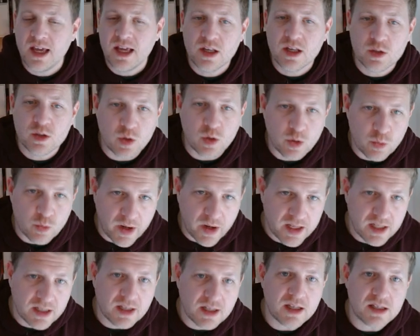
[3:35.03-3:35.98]
So I
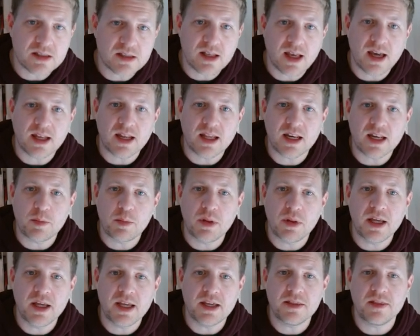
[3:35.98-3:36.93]
recognize that, and I
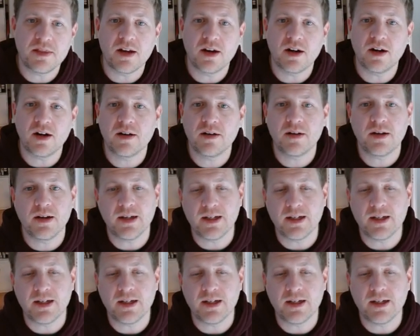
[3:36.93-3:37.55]
play in there.